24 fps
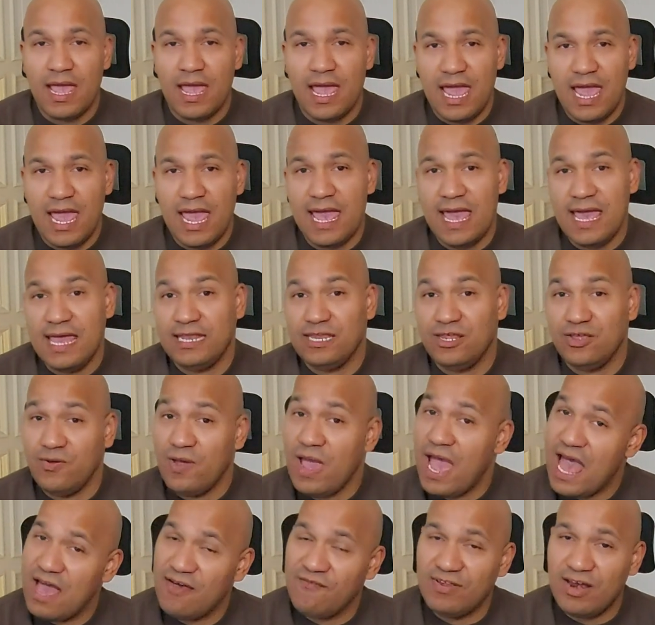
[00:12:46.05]
and you
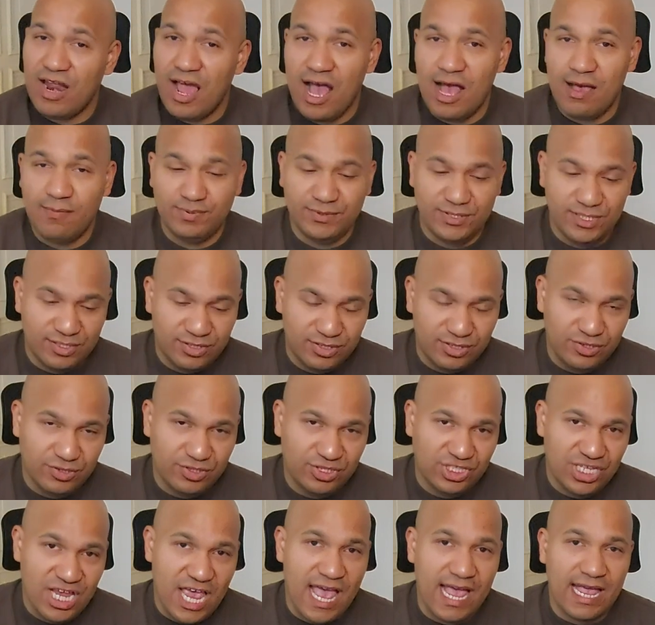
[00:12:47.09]
have an option to
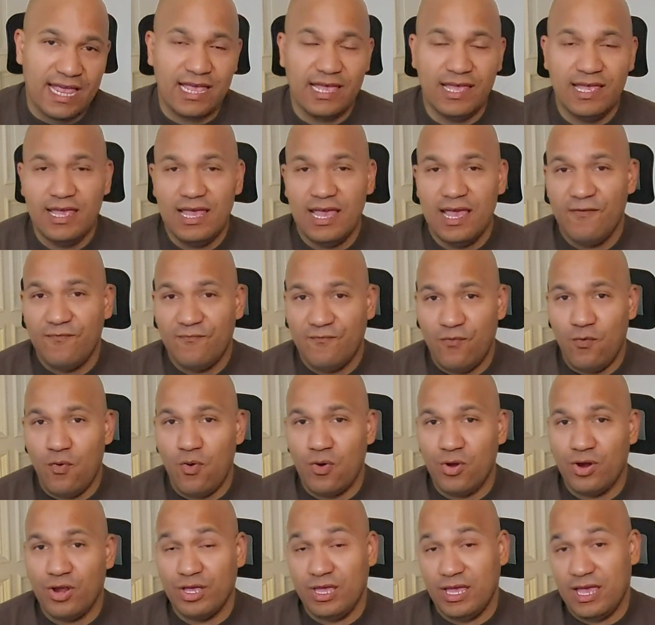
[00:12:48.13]
check
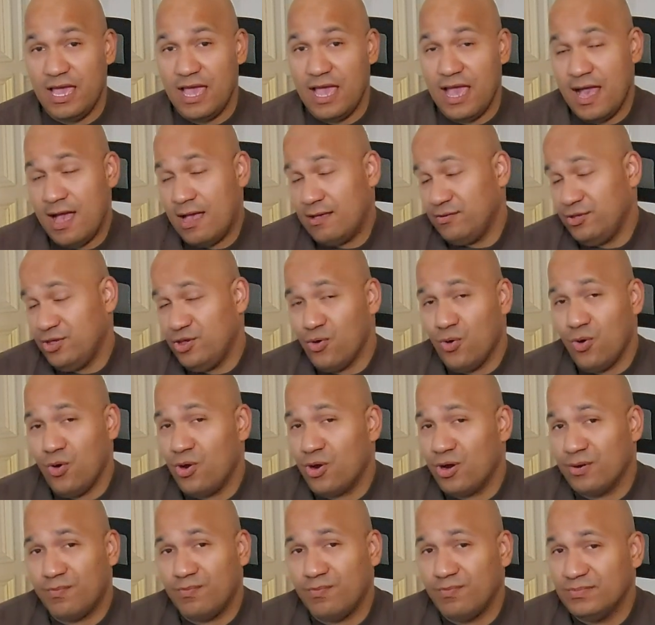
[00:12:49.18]
for
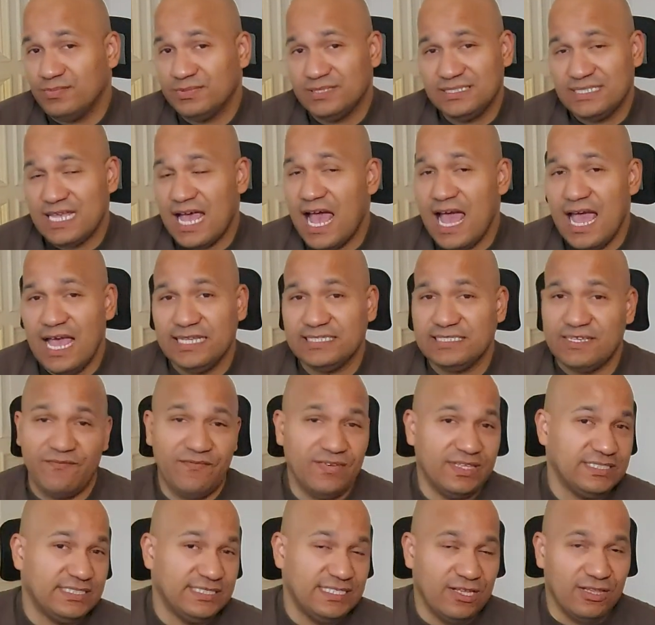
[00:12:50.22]
your size, if
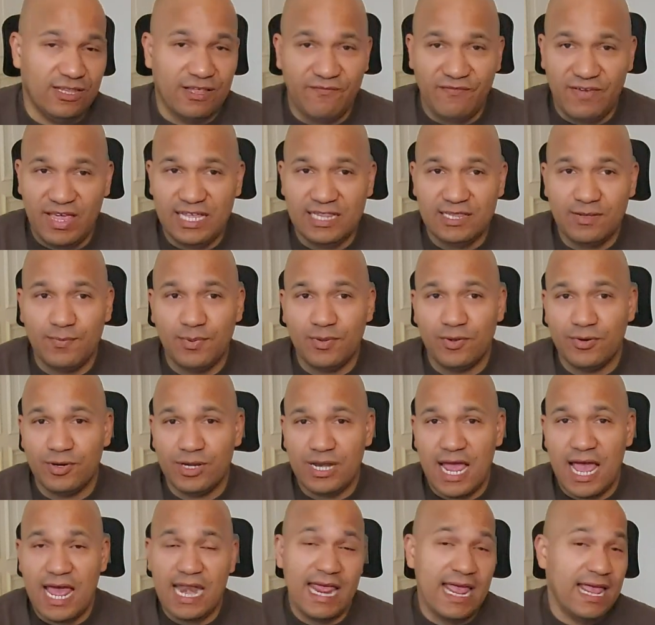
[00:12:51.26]
it's still available or
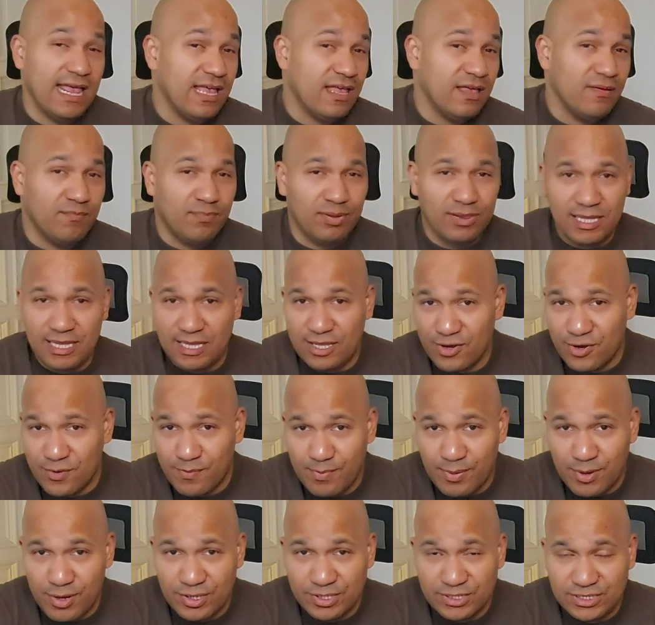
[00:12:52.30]
not, and complete your
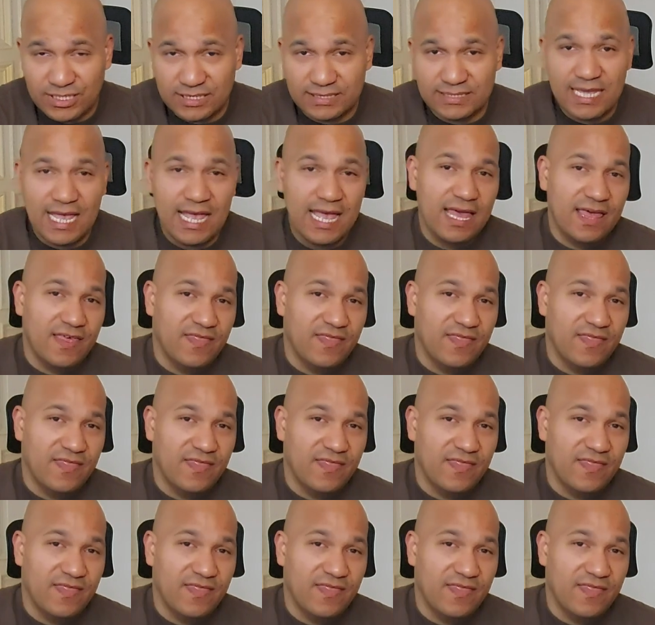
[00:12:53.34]
purchase.